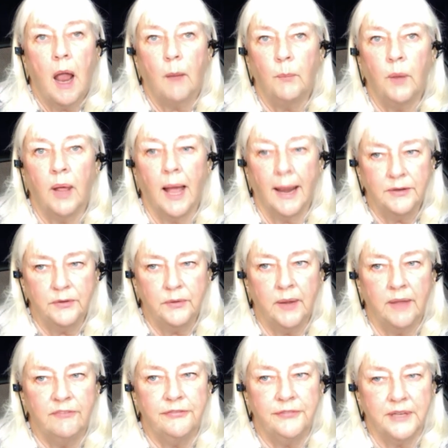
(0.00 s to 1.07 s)
Well, I do
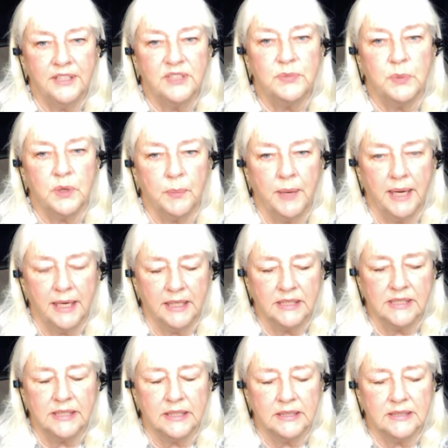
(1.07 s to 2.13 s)
have a Facebook page
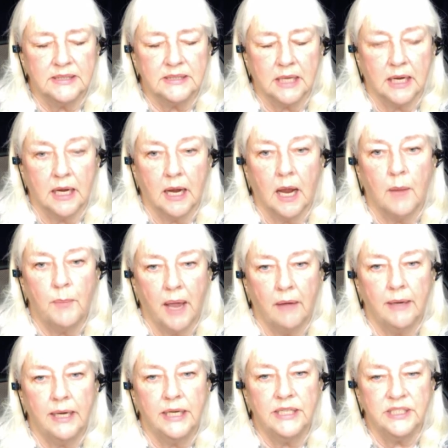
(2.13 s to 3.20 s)
that's
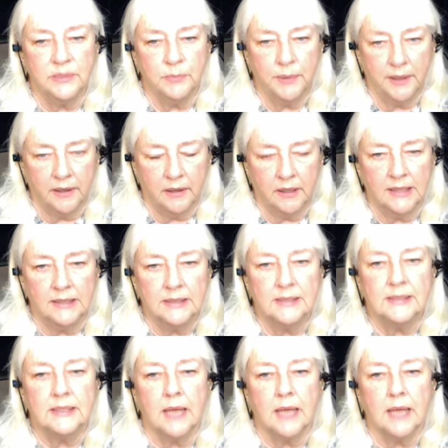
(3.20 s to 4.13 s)
about aging parents.